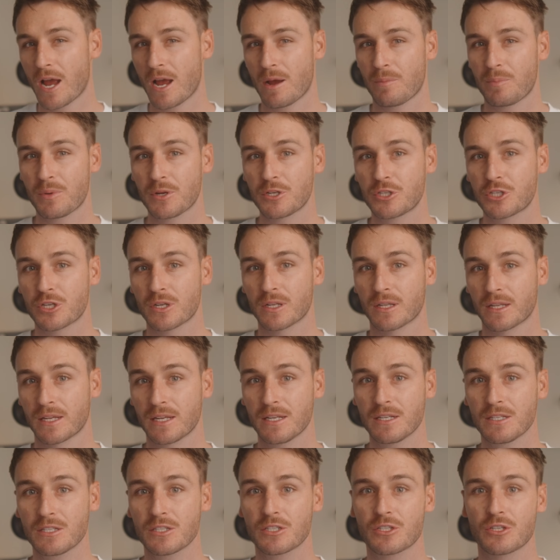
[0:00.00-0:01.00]
aperture
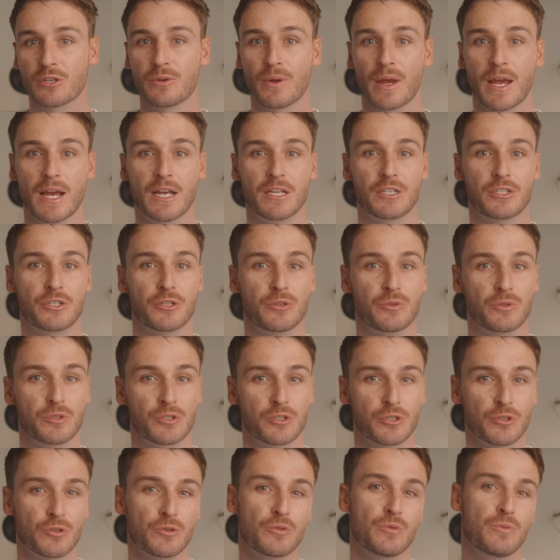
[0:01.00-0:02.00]
lens, so as you
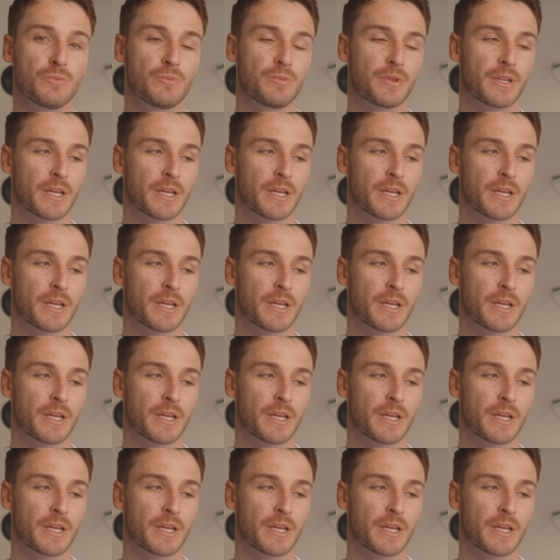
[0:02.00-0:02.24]
zoom,